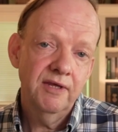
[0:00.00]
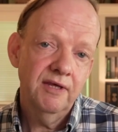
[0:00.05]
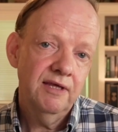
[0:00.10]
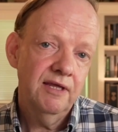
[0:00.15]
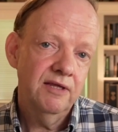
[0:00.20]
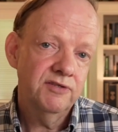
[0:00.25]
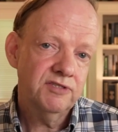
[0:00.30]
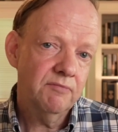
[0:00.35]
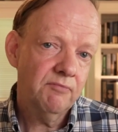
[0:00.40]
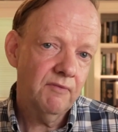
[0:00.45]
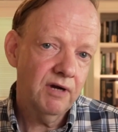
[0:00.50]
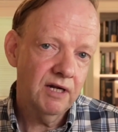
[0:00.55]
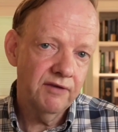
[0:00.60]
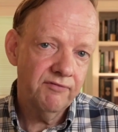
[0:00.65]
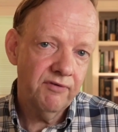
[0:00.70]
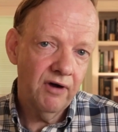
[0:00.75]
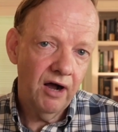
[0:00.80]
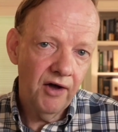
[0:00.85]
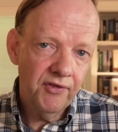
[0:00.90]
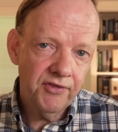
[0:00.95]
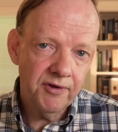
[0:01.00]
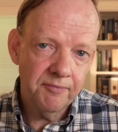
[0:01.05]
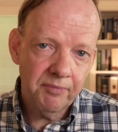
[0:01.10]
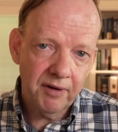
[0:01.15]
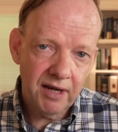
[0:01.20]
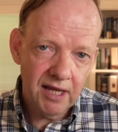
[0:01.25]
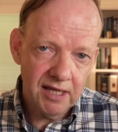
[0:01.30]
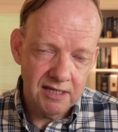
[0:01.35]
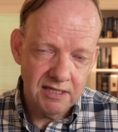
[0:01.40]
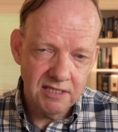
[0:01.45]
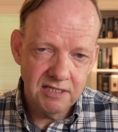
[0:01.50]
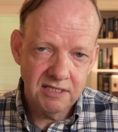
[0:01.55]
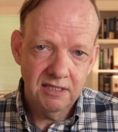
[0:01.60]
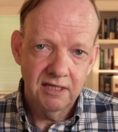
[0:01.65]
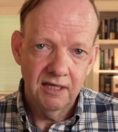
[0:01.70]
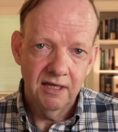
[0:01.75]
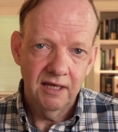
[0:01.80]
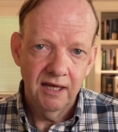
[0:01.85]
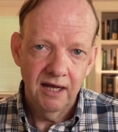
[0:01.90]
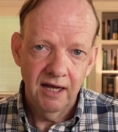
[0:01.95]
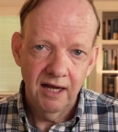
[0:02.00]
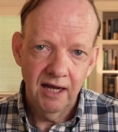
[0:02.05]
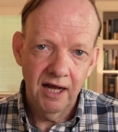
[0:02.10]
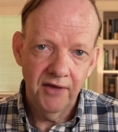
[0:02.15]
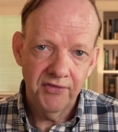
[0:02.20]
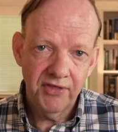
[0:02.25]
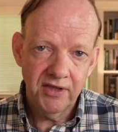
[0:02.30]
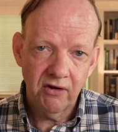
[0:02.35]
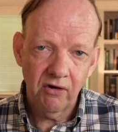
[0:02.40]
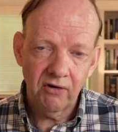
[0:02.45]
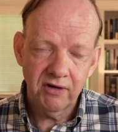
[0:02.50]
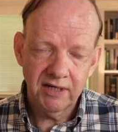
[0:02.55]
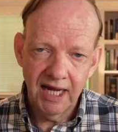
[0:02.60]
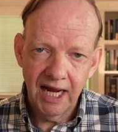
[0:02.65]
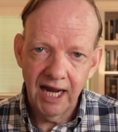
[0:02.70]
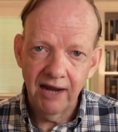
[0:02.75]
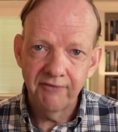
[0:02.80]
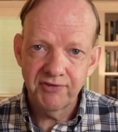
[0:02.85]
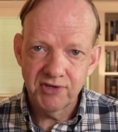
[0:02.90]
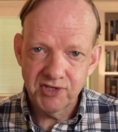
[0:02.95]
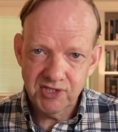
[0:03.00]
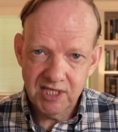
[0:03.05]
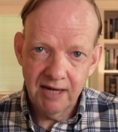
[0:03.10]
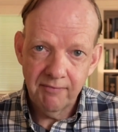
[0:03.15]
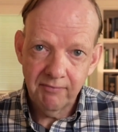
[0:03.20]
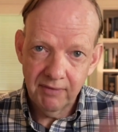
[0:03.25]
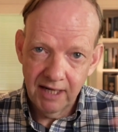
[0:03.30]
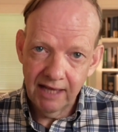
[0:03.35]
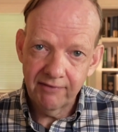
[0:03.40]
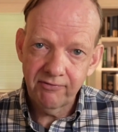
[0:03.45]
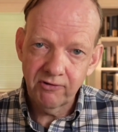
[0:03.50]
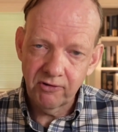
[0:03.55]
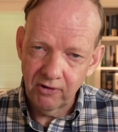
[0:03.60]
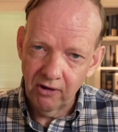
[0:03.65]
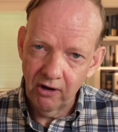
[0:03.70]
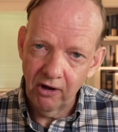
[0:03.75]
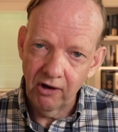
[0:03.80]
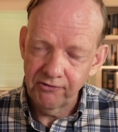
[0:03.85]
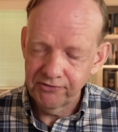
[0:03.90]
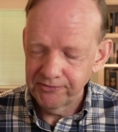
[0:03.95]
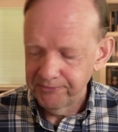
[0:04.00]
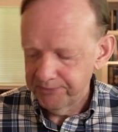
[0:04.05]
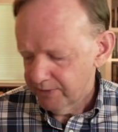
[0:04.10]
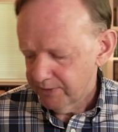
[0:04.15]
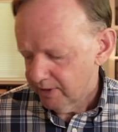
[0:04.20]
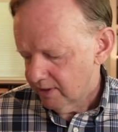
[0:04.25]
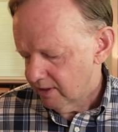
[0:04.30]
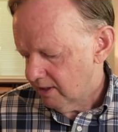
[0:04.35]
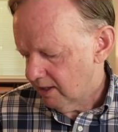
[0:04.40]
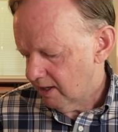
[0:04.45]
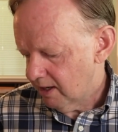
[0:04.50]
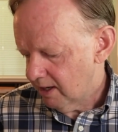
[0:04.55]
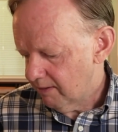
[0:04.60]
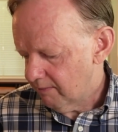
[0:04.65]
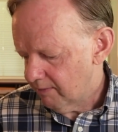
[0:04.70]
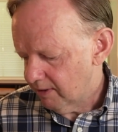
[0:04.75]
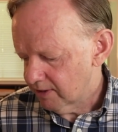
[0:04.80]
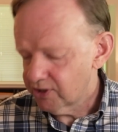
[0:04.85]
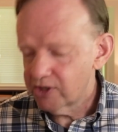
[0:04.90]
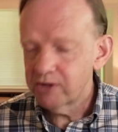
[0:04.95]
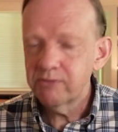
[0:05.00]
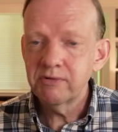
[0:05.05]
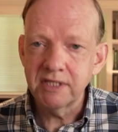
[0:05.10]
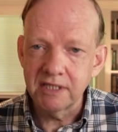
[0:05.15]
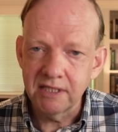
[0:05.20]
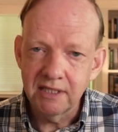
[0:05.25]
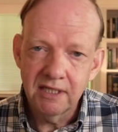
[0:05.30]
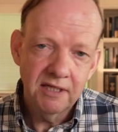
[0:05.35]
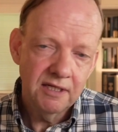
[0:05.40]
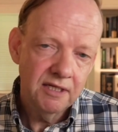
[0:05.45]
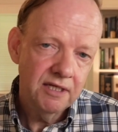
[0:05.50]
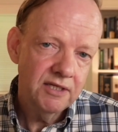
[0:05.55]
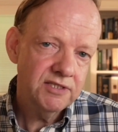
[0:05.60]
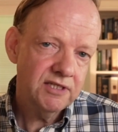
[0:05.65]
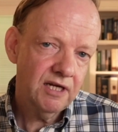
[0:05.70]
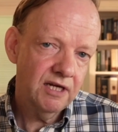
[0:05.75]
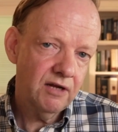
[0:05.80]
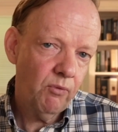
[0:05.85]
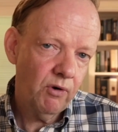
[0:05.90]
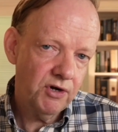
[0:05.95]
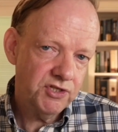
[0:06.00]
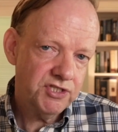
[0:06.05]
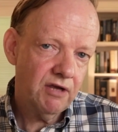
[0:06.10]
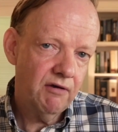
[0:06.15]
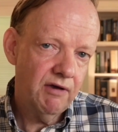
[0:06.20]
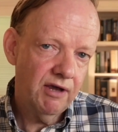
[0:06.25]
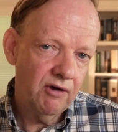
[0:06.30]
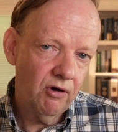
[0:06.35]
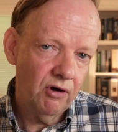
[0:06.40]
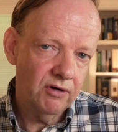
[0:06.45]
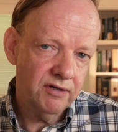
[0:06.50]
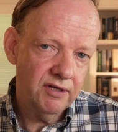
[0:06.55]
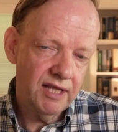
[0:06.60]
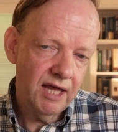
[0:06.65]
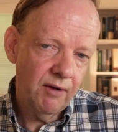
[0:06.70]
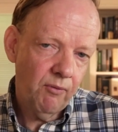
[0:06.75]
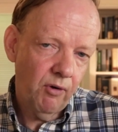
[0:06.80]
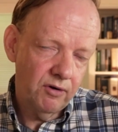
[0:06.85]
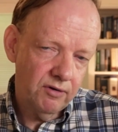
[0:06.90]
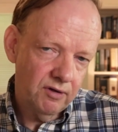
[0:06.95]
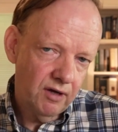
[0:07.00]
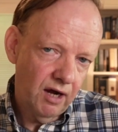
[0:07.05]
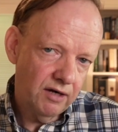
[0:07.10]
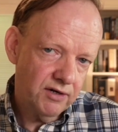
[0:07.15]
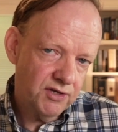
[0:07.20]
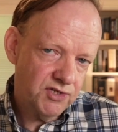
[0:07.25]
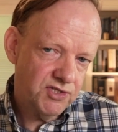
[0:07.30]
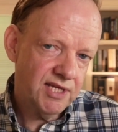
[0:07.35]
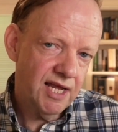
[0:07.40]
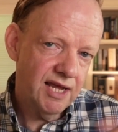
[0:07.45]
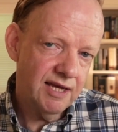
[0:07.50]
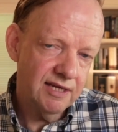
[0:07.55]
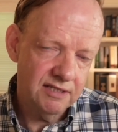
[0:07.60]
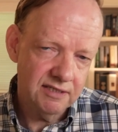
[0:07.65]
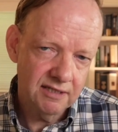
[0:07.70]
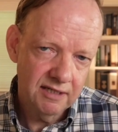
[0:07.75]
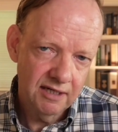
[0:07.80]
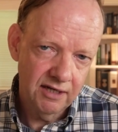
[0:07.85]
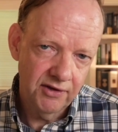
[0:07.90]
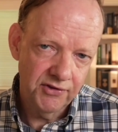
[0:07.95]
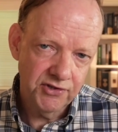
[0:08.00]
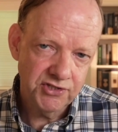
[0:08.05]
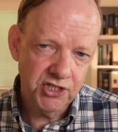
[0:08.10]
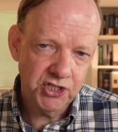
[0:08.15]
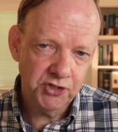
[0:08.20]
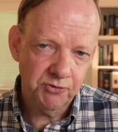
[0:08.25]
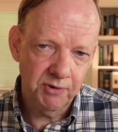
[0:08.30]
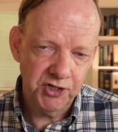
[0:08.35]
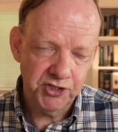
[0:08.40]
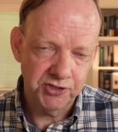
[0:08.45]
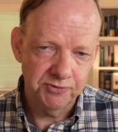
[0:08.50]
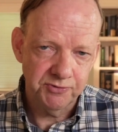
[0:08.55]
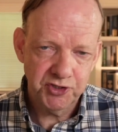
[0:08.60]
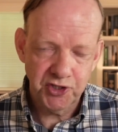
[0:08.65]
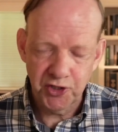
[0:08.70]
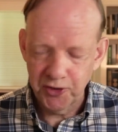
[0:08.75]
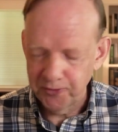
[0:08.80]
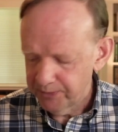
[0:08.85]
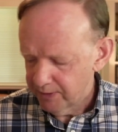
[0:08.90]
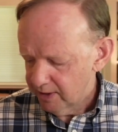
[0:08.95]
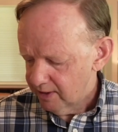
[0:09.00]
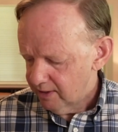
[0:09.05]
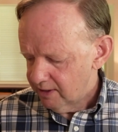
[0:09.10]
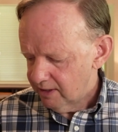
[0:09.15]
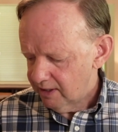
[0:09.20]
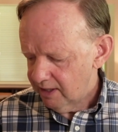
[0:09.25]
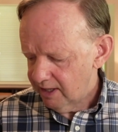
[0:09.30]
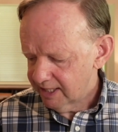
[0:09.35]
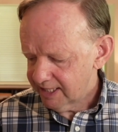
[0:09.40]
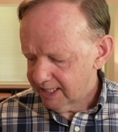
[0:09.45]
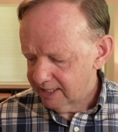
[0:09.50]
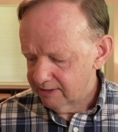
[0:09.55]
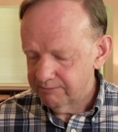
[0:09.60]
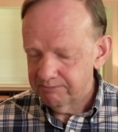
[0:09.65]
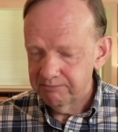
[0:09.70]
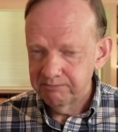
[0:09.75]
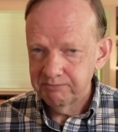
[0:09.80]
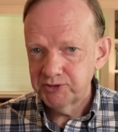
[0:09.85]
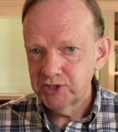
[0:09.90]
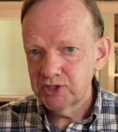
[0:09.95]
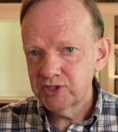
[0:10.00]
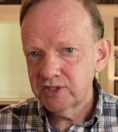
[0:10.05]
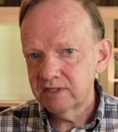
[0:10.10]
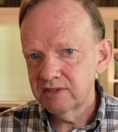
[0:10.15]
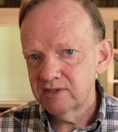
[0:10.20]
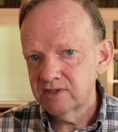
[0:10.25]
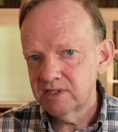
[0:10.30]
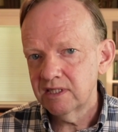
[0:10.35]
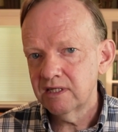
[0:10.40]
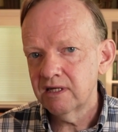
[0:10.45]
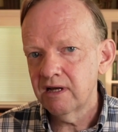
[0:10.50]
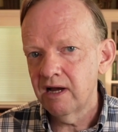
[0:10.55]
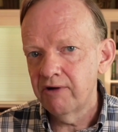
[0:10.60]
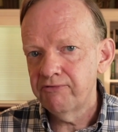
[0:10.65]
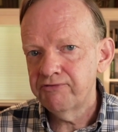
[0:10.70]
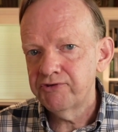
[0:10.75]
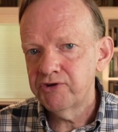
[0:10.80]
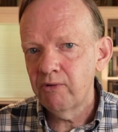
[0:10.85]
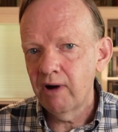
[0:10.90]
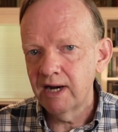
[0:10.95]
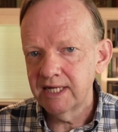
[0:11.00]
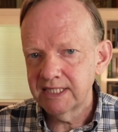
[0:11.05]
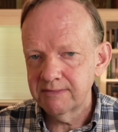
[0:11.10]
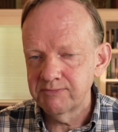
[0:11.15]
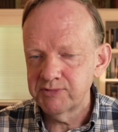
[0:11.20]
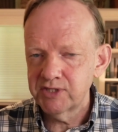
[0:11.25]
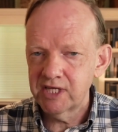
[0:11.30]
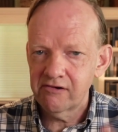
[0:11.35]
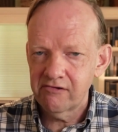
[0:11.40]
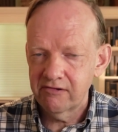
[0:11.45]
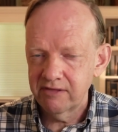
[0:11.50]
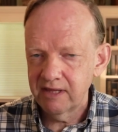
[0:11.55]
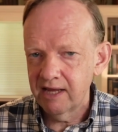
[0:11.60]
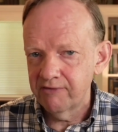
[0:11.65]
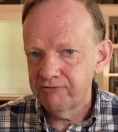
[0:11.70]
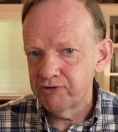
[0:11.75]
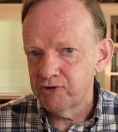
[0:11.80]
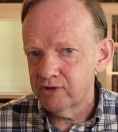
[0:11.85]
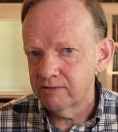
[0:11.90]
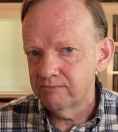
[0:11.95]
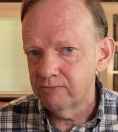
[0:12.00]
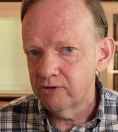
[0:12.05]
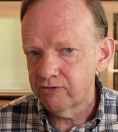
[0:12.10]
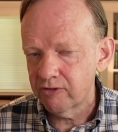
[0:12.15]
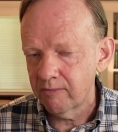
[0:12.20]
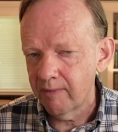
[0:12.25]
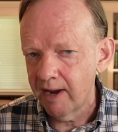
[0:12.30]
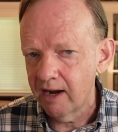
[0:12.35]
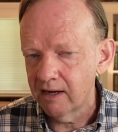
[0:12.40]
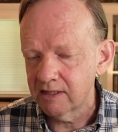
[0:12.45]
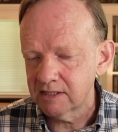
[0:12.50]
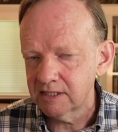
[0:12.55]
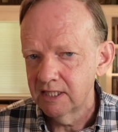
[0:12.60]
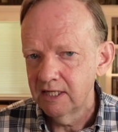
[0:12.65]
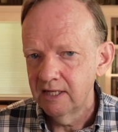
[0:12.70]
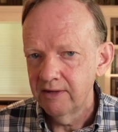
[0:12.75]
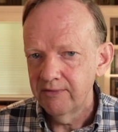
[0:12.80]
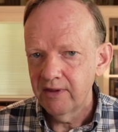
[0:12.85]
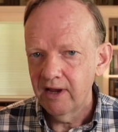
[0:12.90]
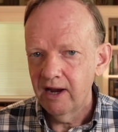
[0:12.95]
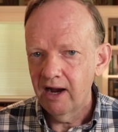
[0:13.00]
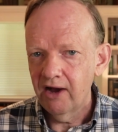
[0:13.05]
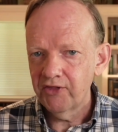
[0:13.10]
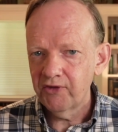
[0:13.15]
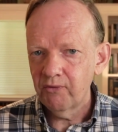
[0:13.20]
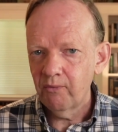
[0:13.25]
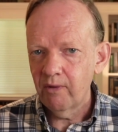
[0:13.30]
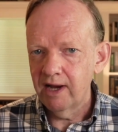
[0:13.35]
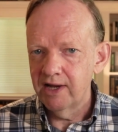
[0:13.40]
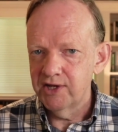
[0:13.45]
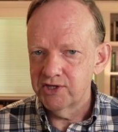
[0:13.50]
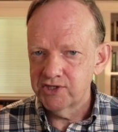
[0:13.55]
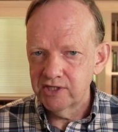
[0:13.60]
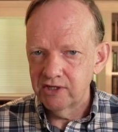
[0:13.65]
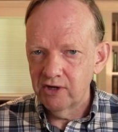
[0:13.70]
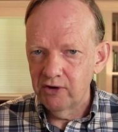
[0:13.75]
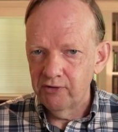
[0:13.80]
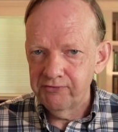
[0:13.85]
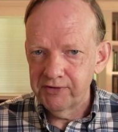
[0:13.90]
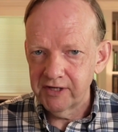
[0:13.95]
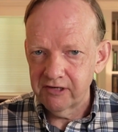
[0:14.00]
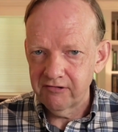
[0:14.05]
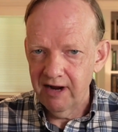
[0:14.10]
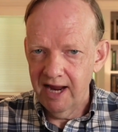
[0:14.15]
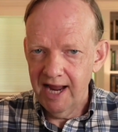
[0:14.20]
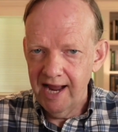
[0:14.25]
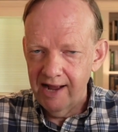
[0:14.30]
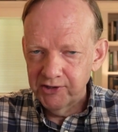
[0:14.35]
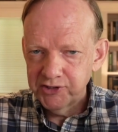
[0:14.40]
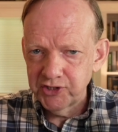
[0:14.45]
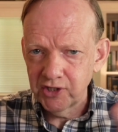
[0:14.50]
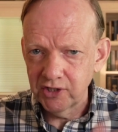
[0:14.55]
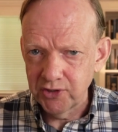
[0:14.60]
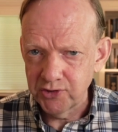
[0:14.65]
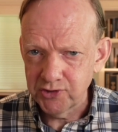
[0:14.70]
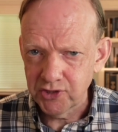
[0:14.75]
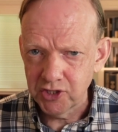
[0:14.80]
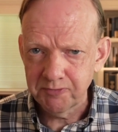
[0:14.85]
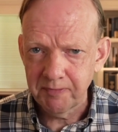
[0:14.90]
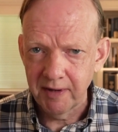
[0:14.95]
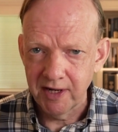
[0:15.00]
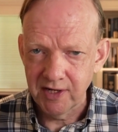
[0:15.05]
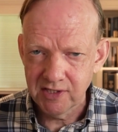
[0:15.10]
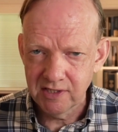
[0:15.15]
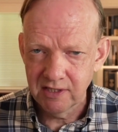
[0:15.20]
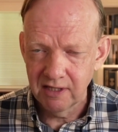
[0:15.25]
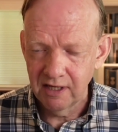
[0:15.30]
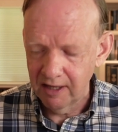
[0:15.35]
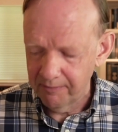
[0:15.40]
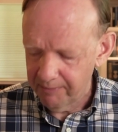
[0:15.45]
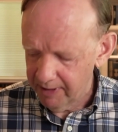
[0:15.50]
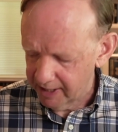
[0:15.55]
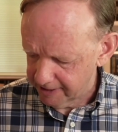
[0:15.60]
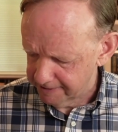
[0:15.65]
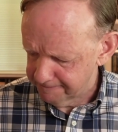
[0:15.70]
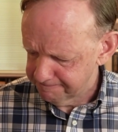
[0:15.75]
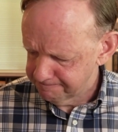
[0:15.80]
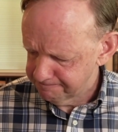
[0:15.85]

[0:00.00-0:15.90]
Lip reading: in some kind of other place, they're not going to have the same level of acuity to kind of what is going on, and they won't understand the situation. So again, just consider a few items here and there if you can move them out. Otherwise, figure out how to use the space better.